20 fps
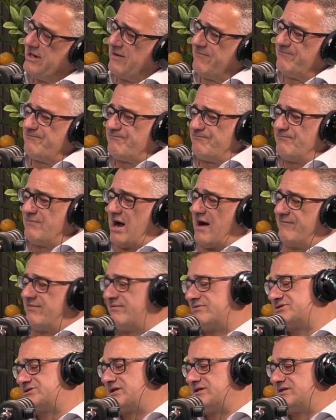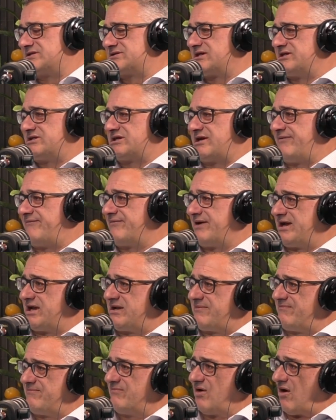I've never seen the CCTV
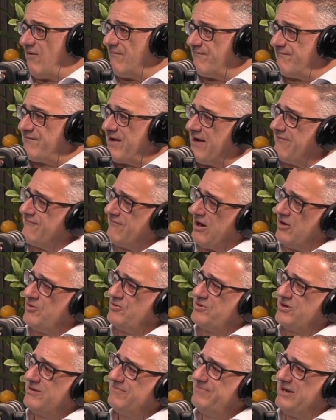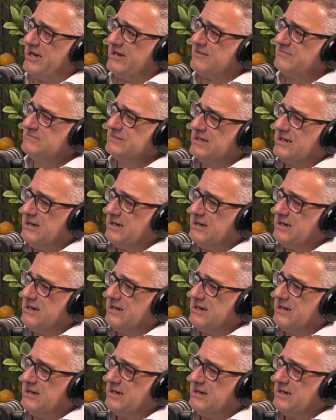of that road bit,